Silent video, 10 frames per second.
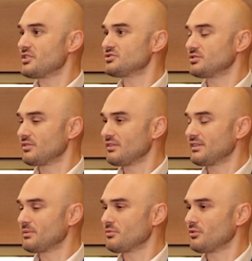questions in
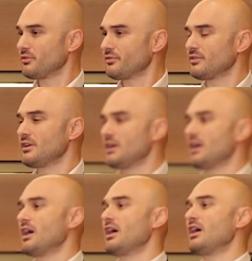terms of
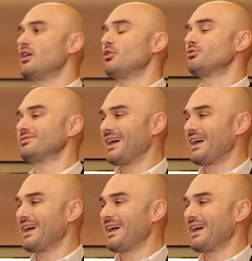how